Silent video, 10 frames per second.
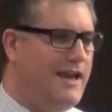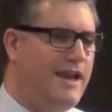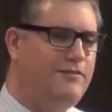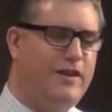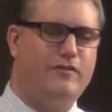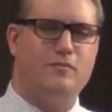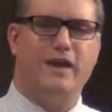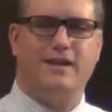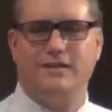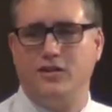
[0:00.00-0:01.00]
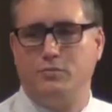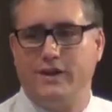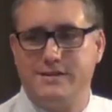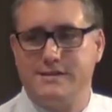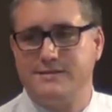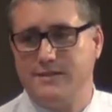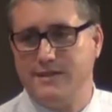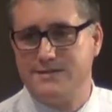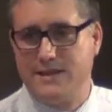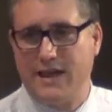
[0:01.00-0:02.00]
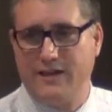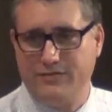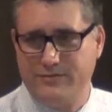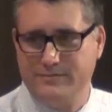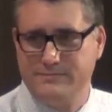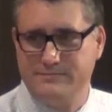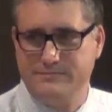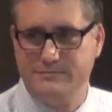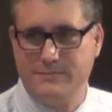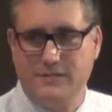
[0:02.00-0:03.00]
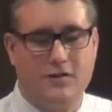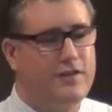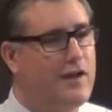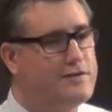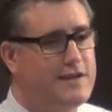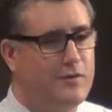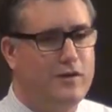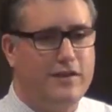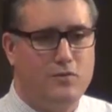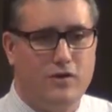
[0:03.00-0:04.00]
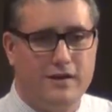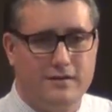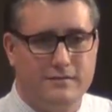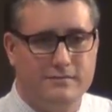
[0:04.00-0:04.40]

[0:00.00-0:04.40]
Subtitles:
Have you ever met a little princess in this life? Don't they always get what they want?